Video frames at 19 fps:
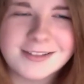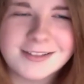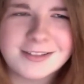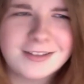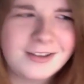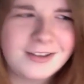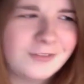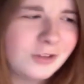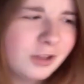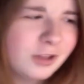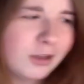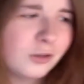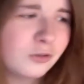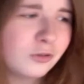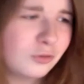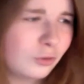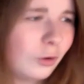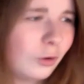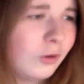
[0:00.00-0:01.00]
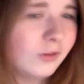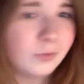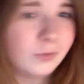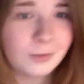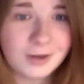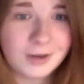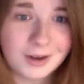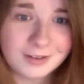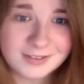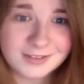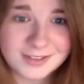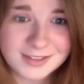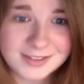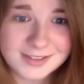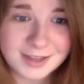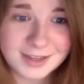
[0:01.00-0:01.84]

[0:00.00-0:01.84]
And even the little trolls went onto his